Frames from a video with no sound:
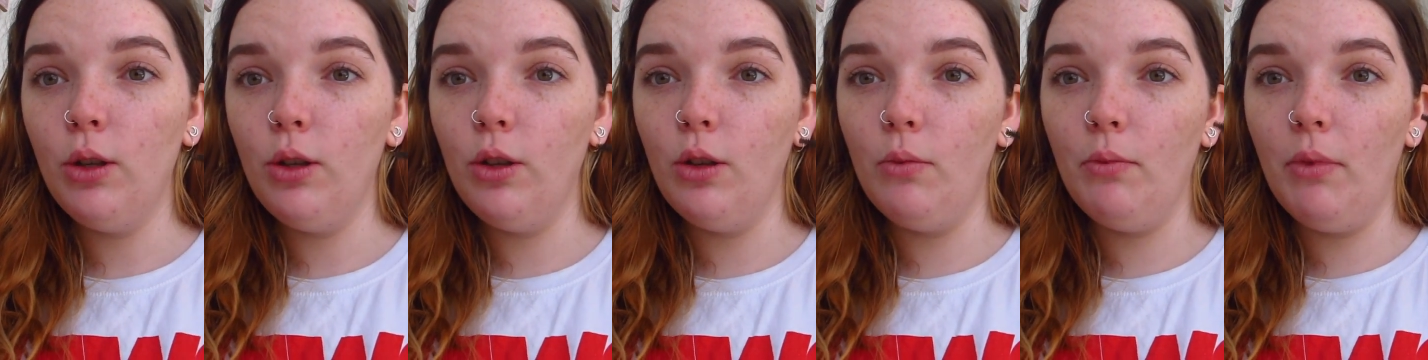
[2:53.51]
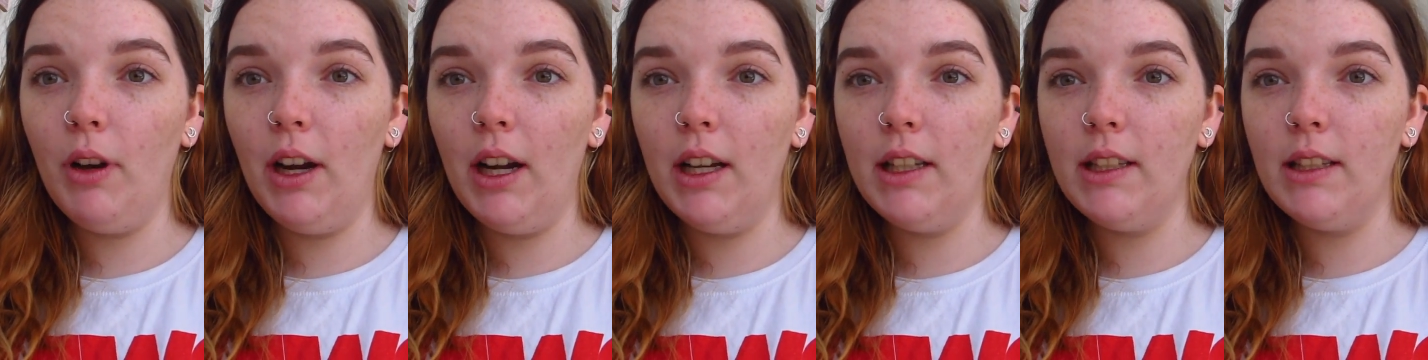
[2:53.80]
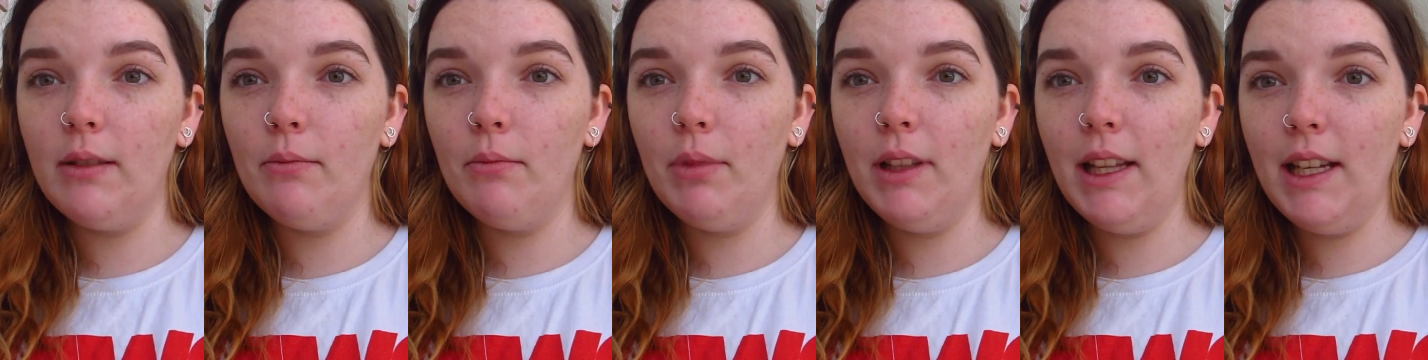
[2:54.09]
your
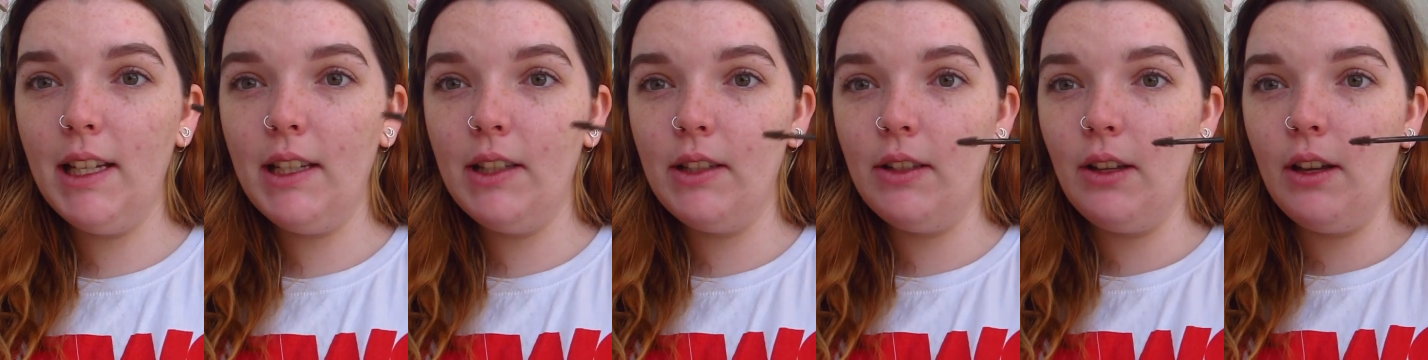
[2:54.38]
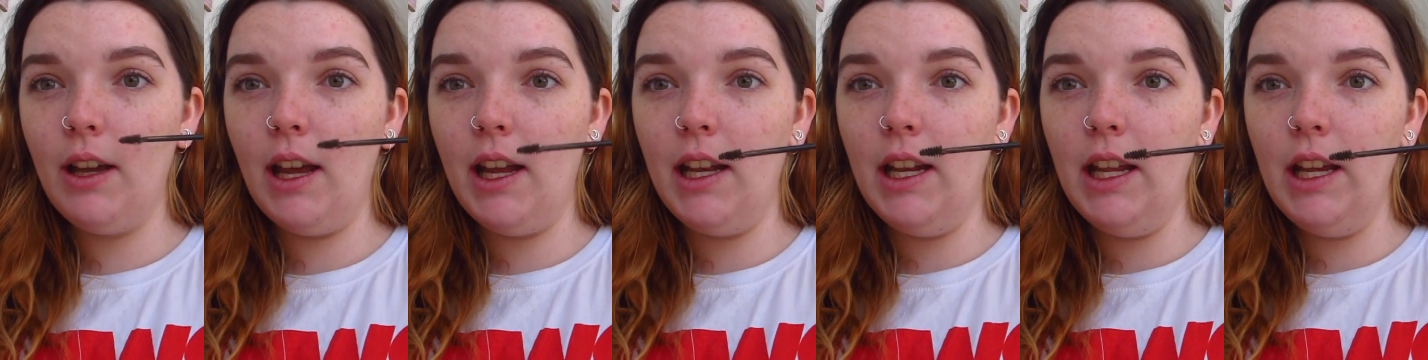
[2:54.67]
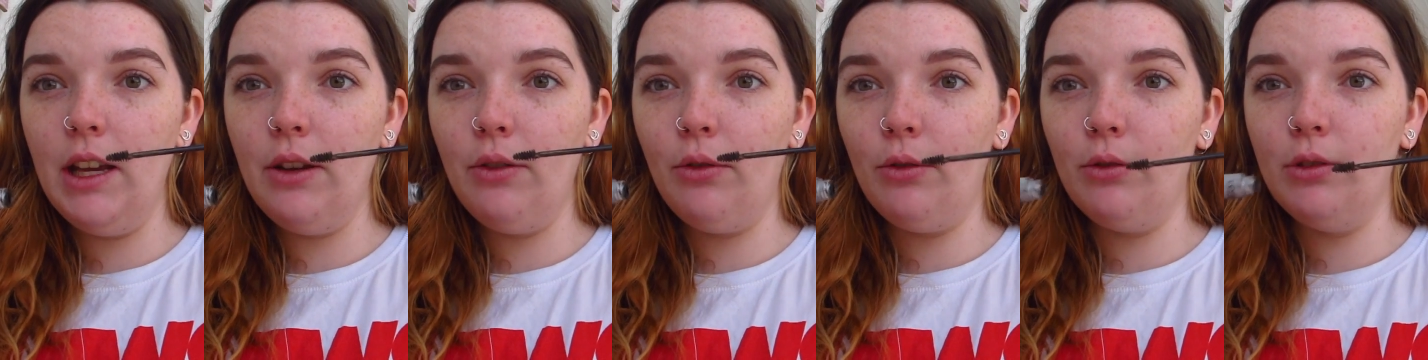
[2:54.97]
brows in place. So
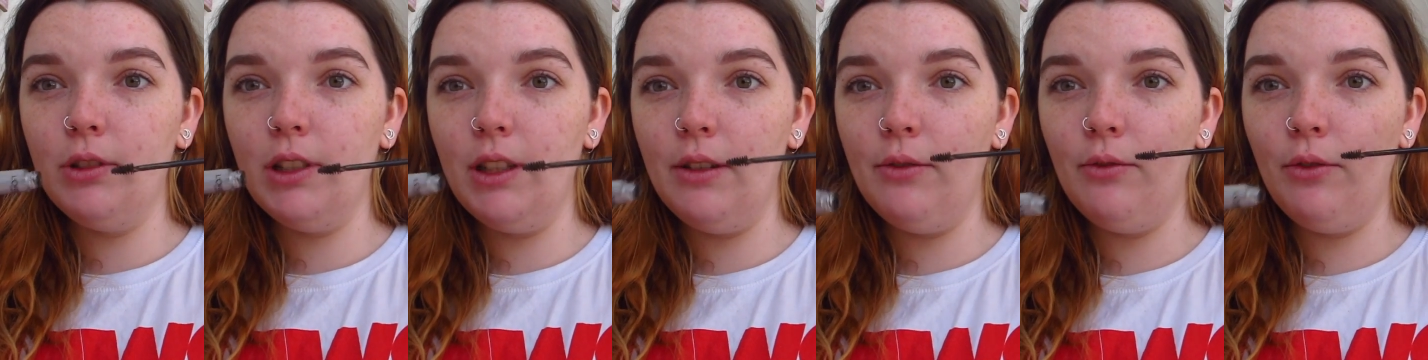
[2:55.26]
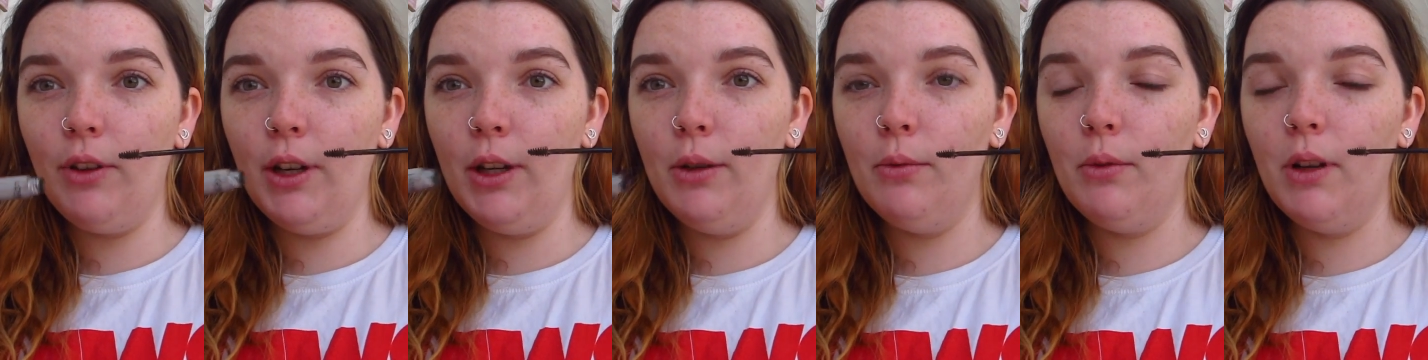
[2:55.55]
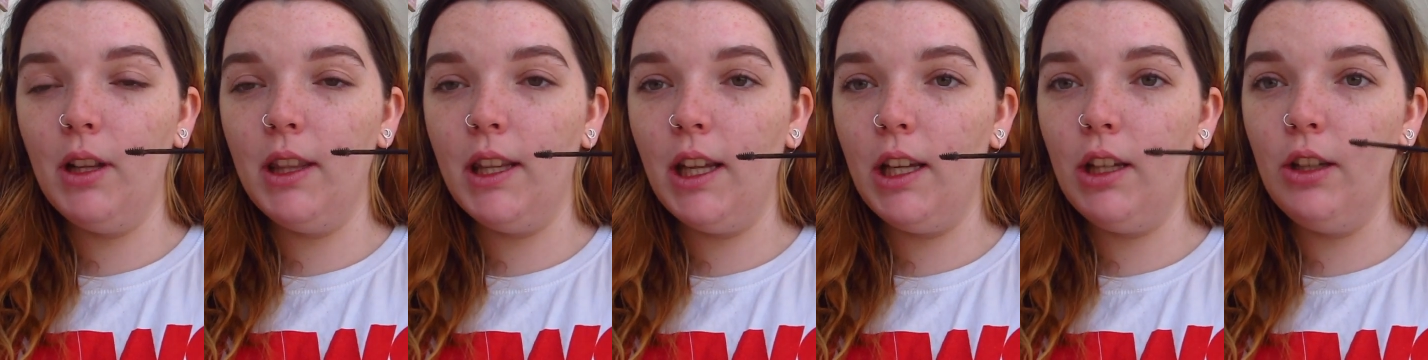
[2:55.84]
any cruelty free
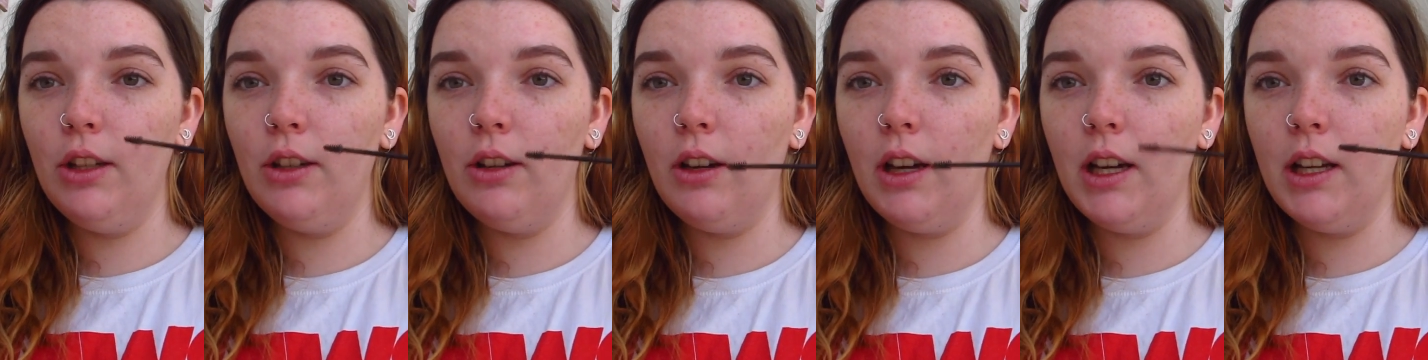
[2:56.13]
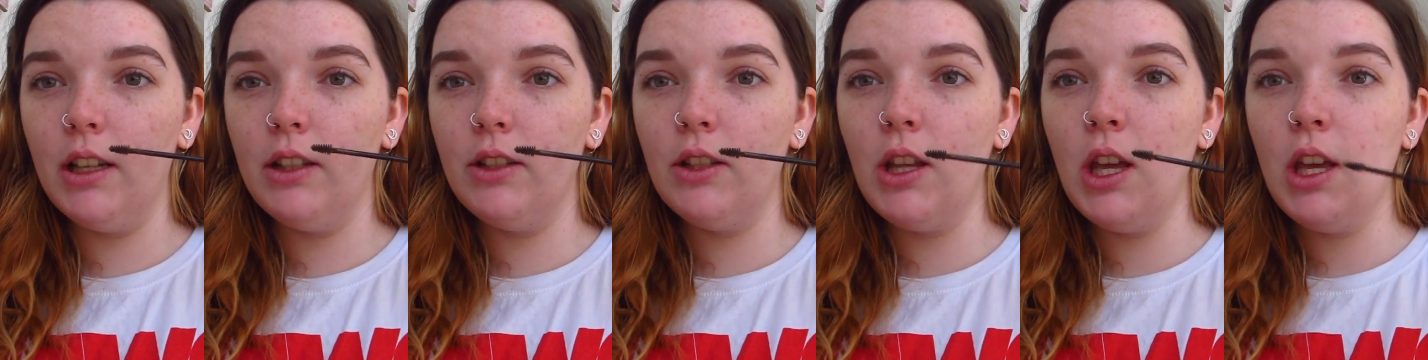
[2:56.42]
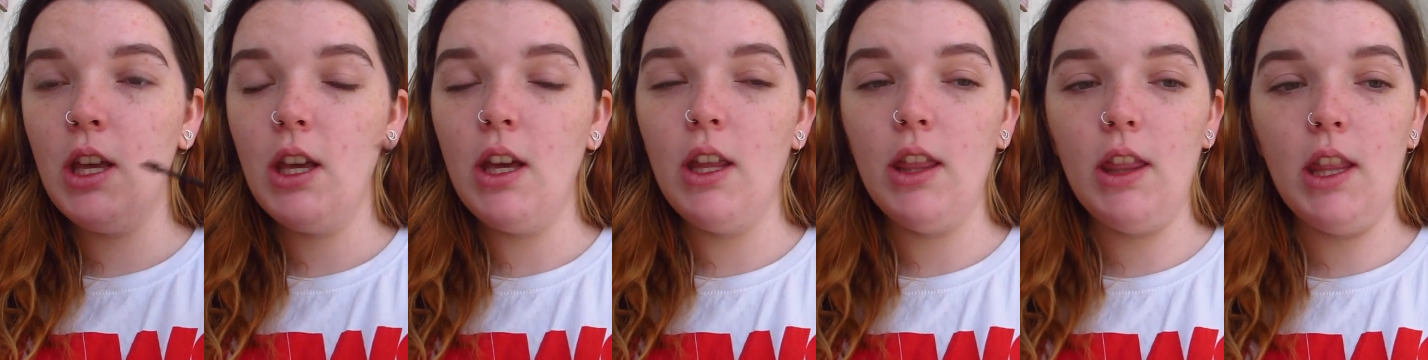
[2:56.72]
one that you guys
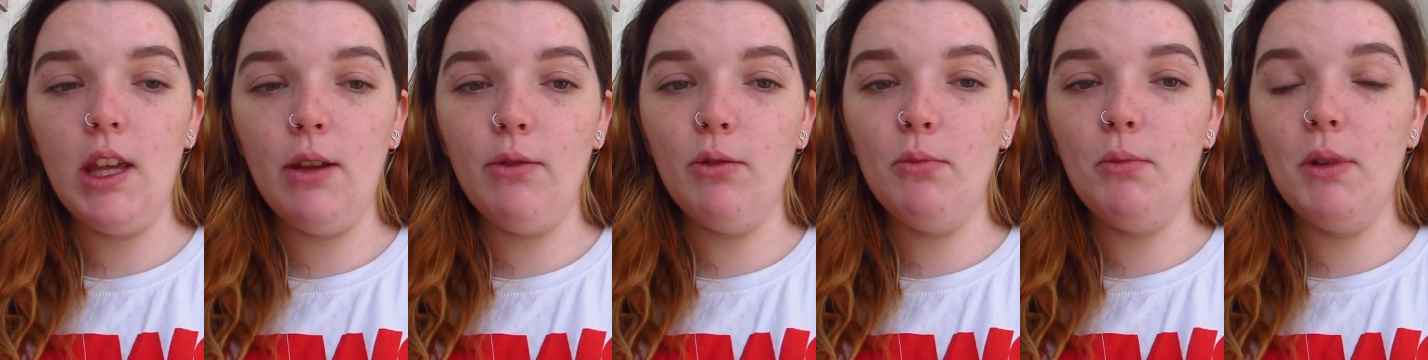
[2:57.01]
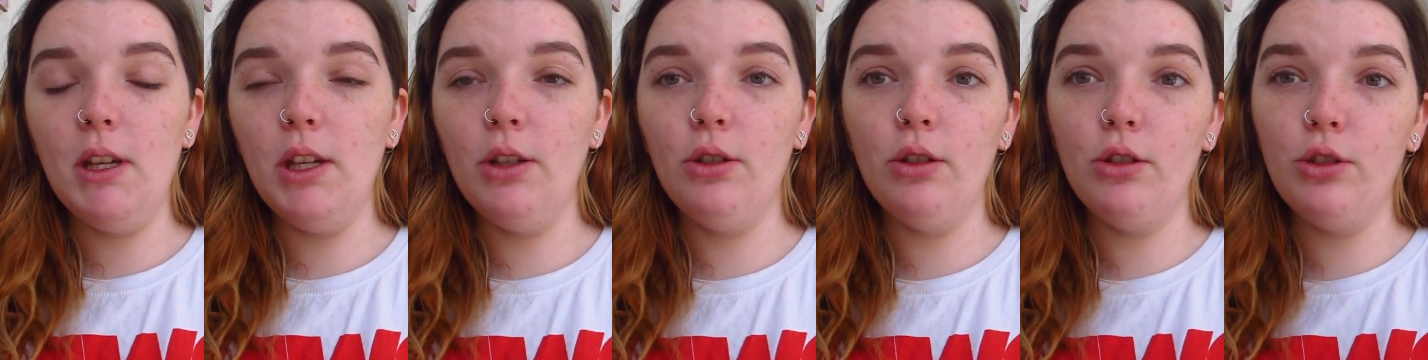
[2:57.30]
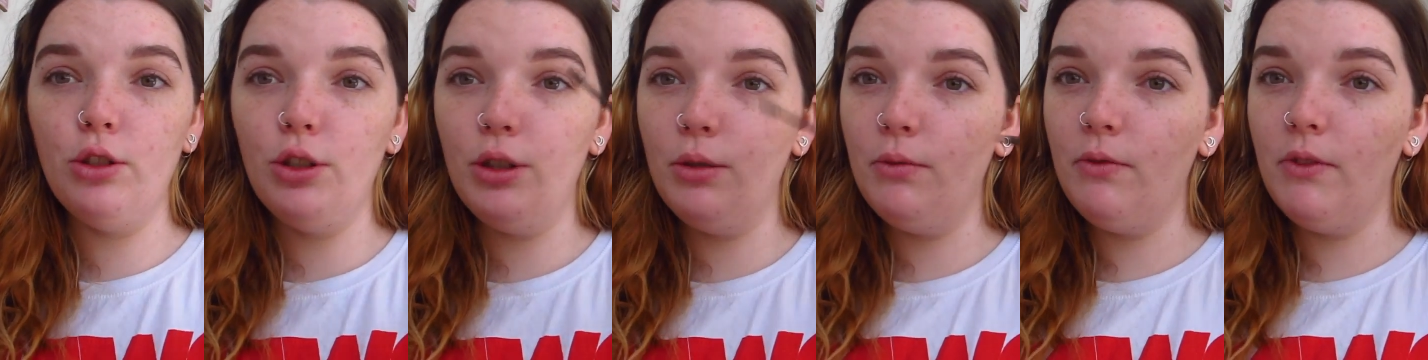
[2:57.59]
think would be a
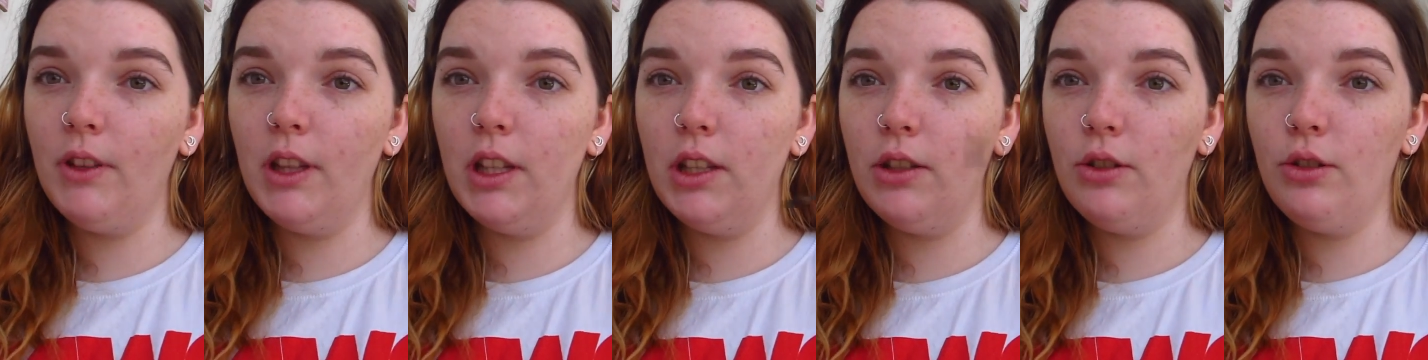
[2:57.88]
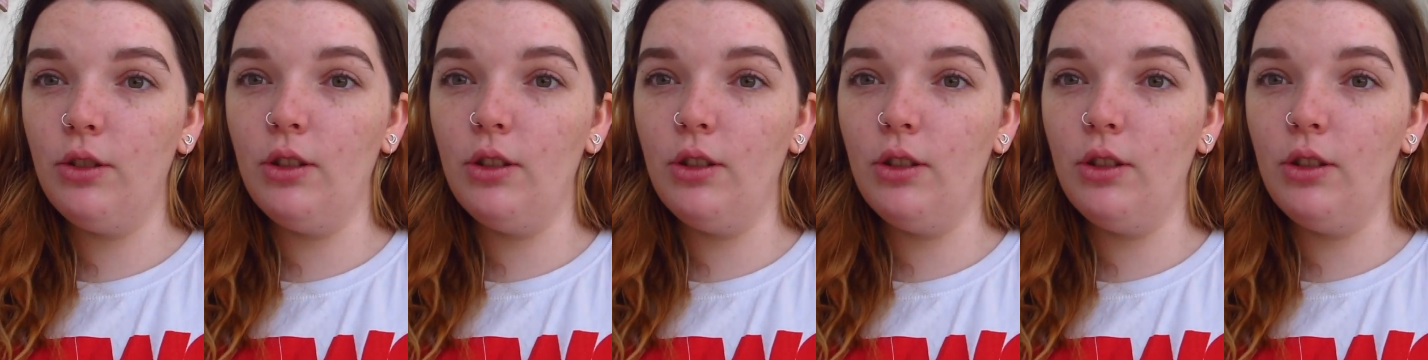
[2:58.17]
good dupe for this,